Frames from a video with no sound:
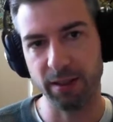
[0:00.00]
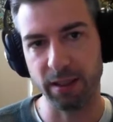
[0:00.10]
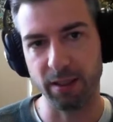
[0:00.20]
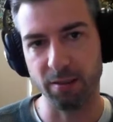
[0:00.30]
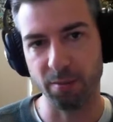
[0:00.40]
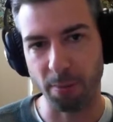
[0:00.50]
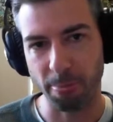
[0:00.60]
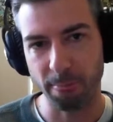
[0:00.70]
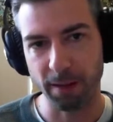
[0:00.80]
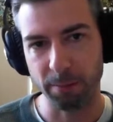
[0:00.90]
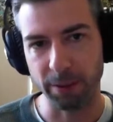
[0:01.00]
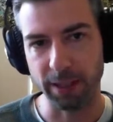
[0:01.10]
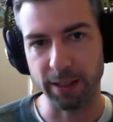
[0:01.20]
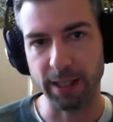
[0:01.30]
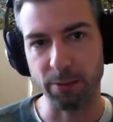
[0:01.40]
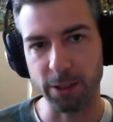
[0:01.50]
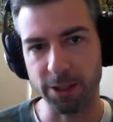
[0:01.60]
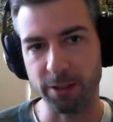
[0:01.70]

But then once